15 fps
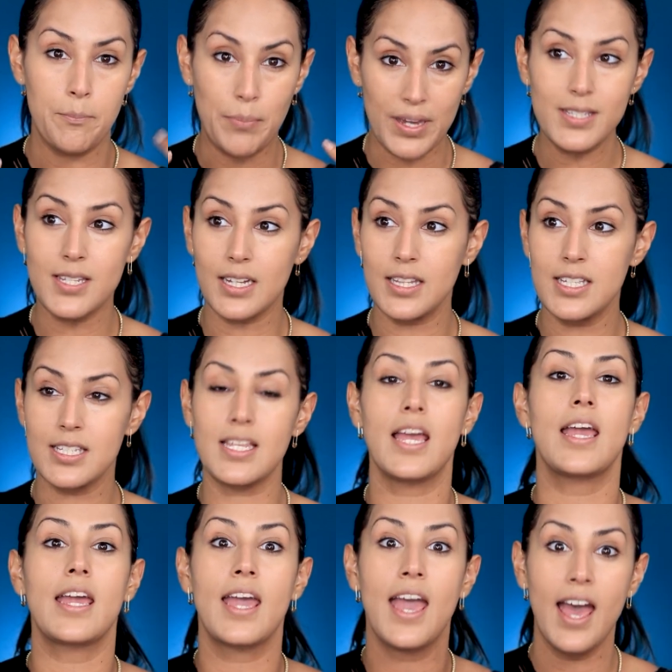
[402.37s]
Basically
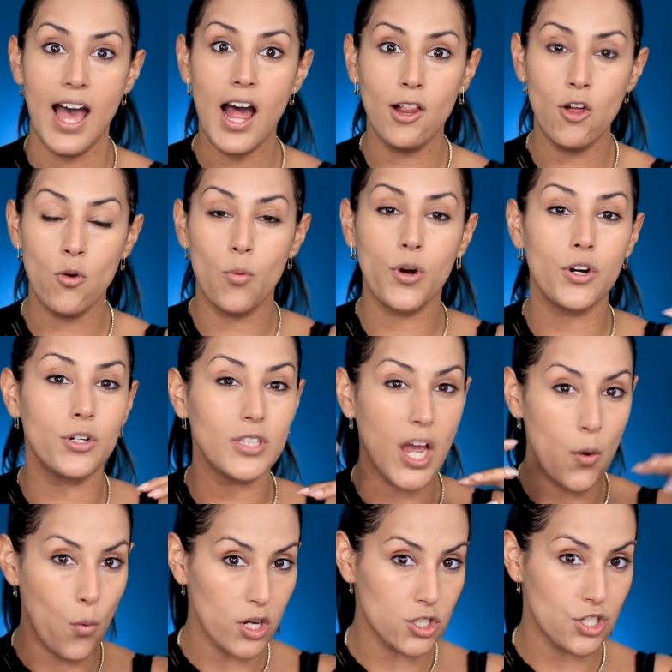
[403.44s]
saying, hello world,
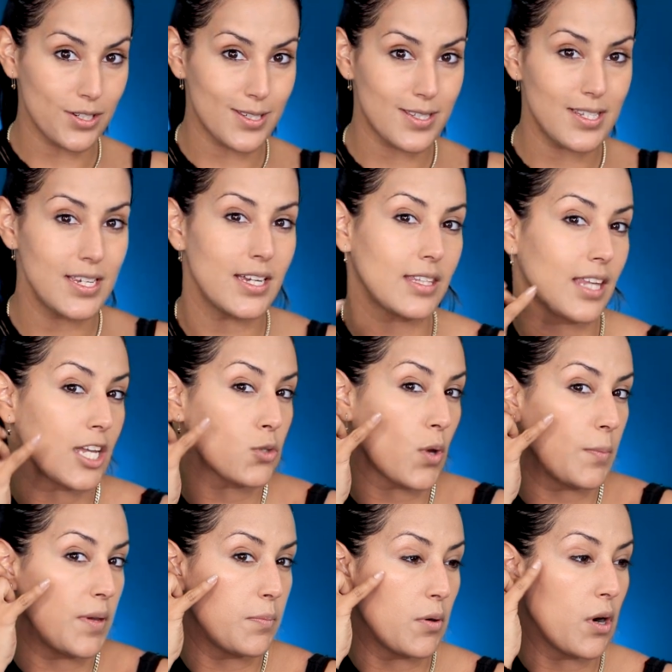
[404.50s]
I want you to see it. That's
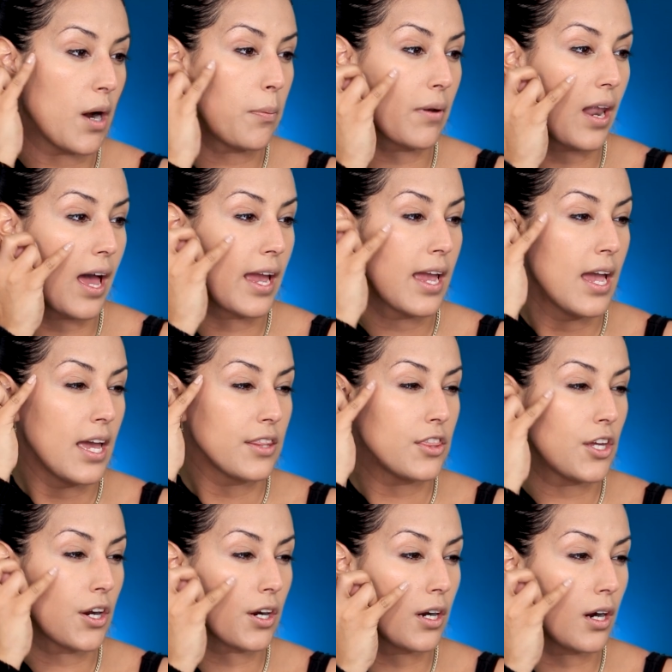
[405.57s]
why people apply
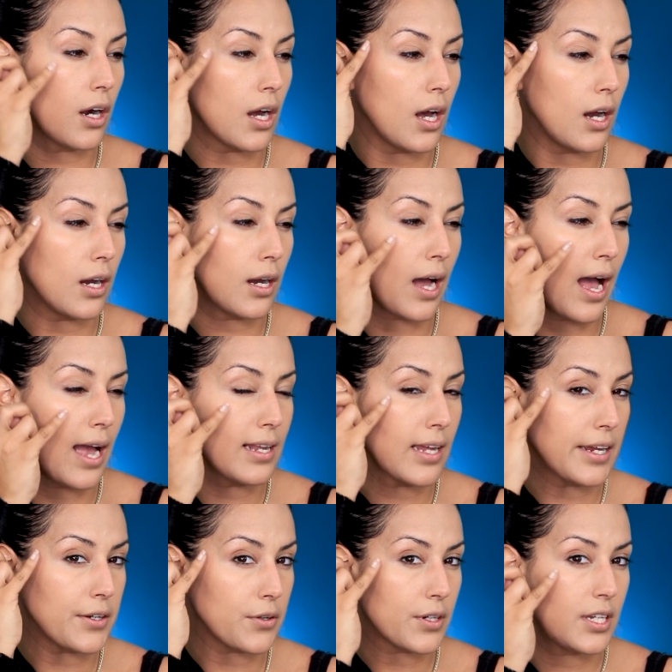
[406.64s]
their uh,
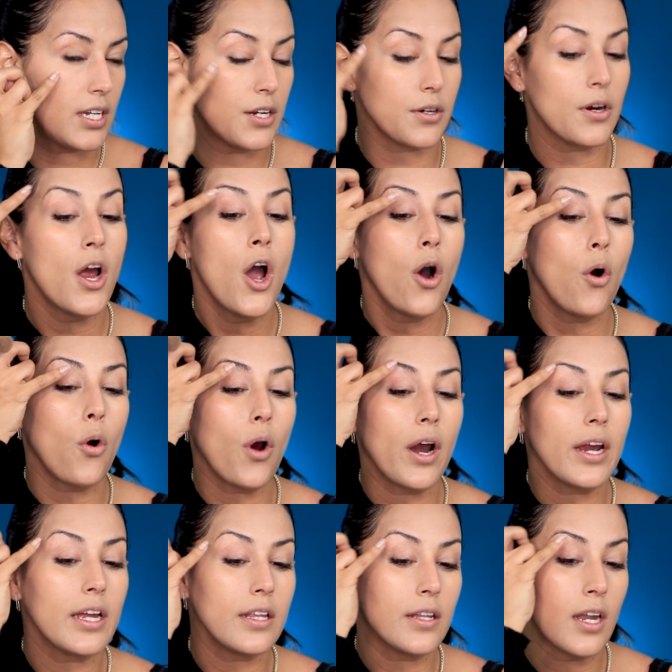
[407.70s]
highlighter here
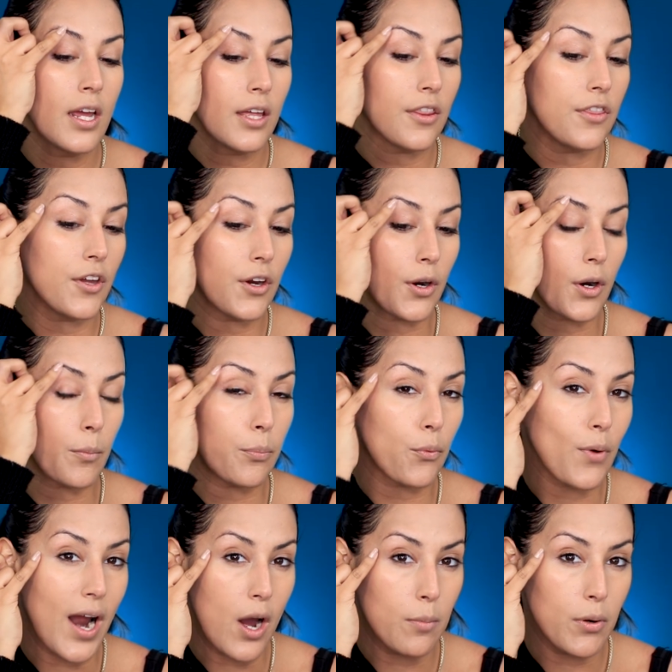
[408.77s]
or in their
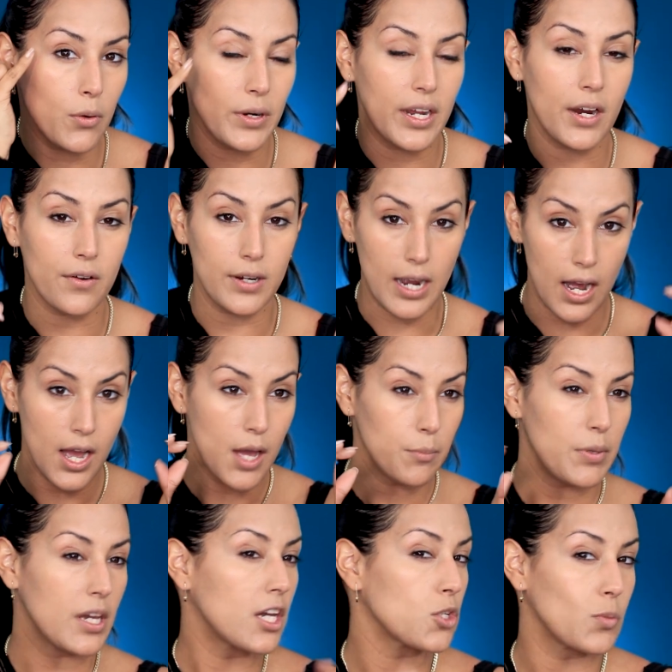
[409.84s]
brow bone area
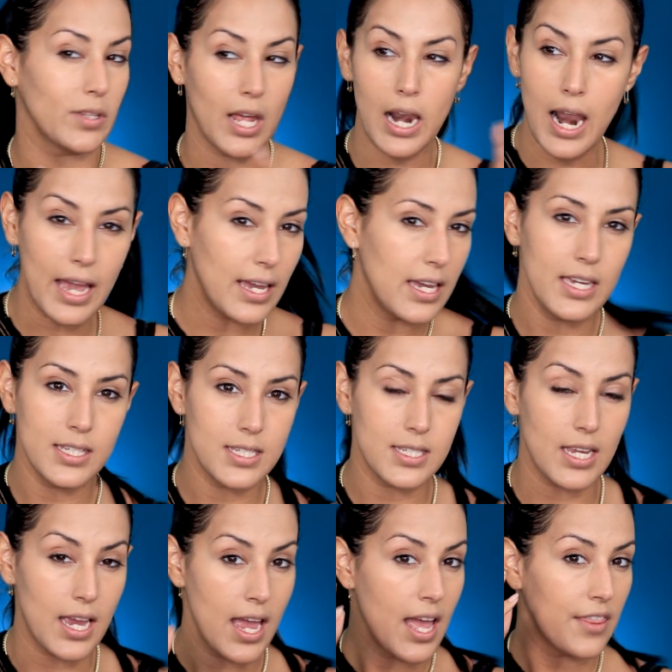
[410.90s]
because when the light hits
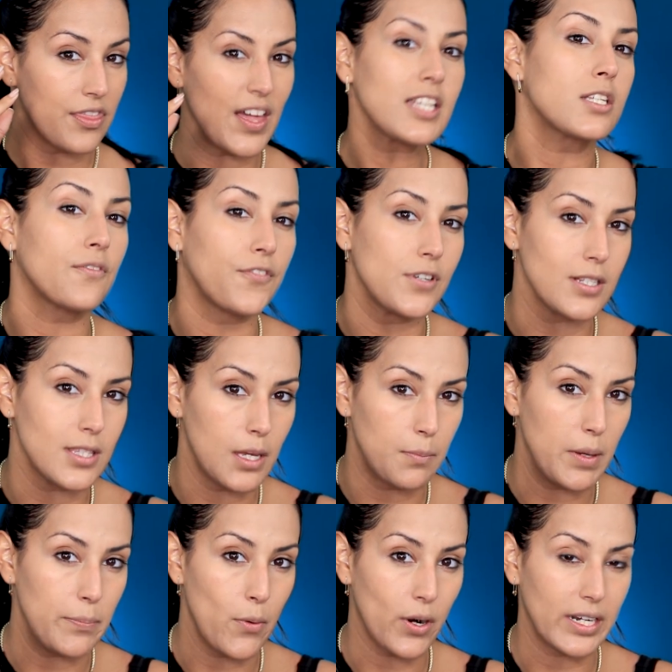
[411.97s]
it, that's the first thing
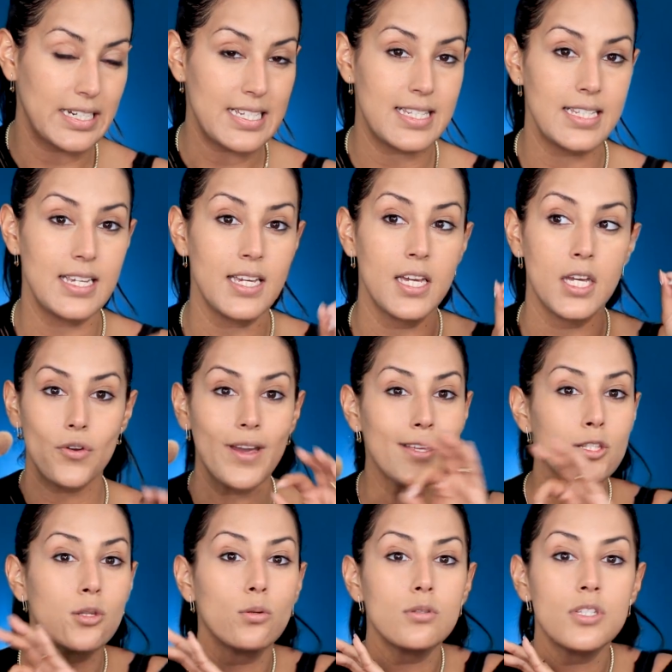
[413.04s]
people are gonna see.
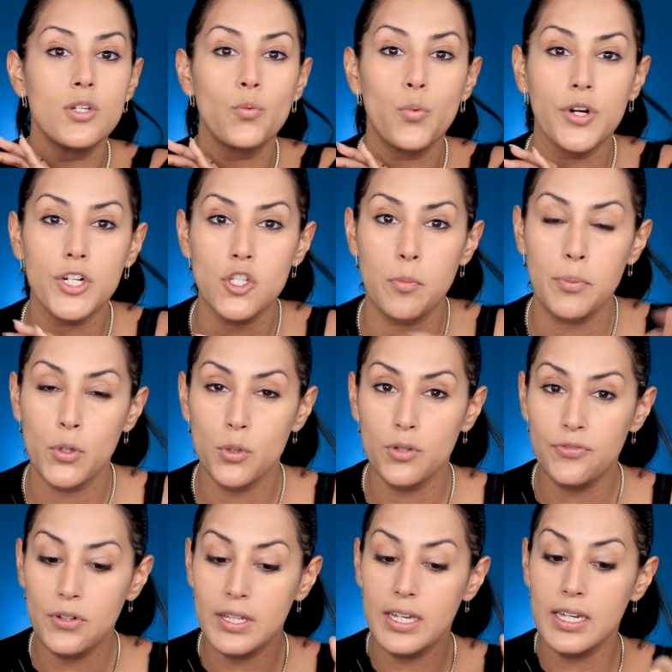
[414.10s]
Translucent works
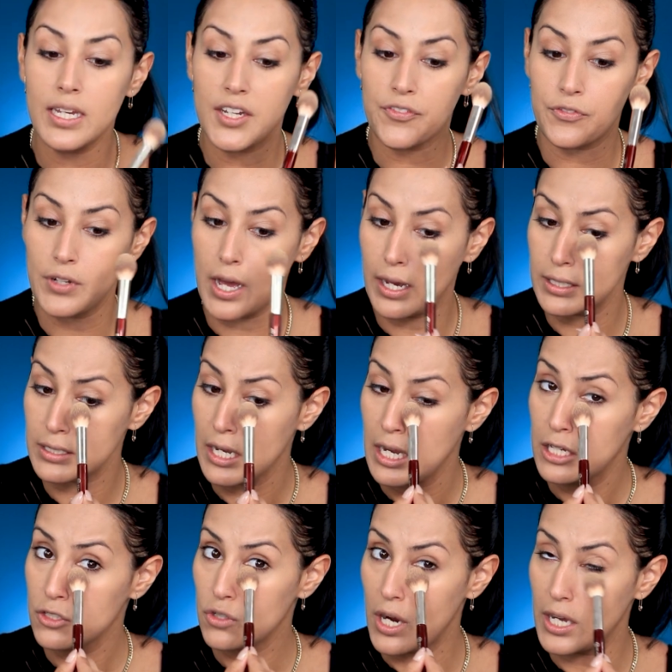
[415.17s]
beautifully. If not,
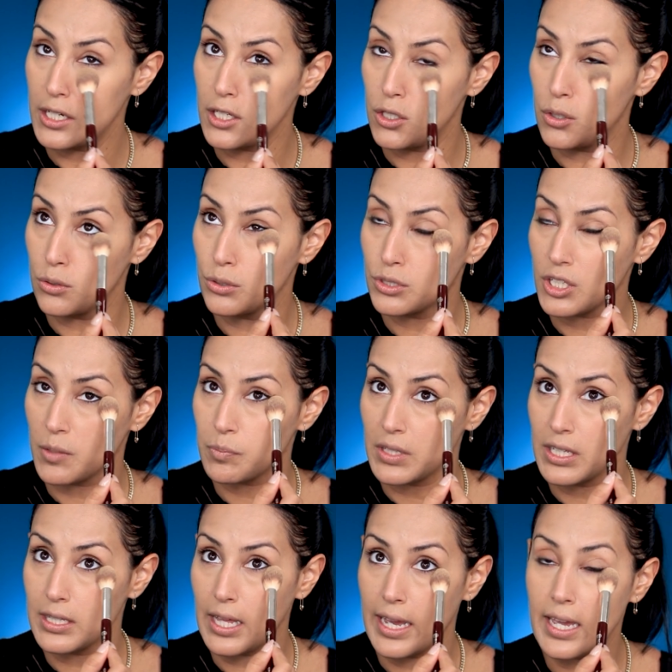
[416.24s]
try to use
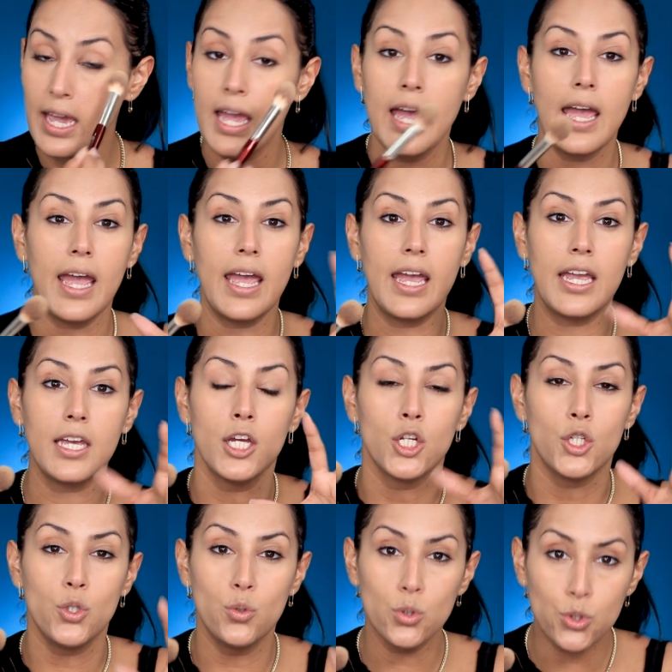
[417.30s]
something like a
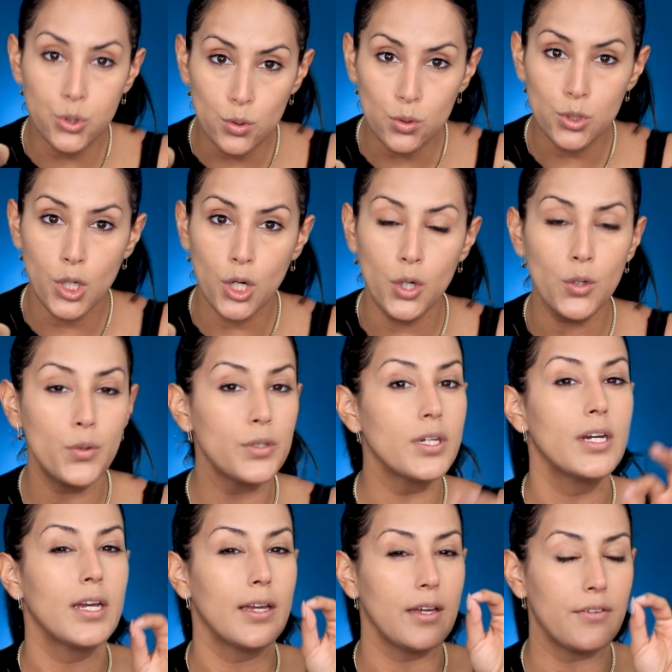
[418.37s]
neutral
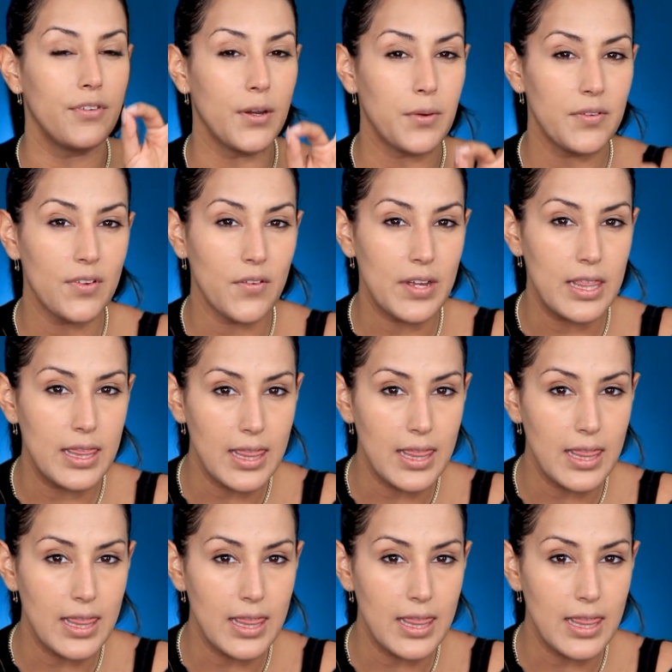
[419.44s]
tone, a very, very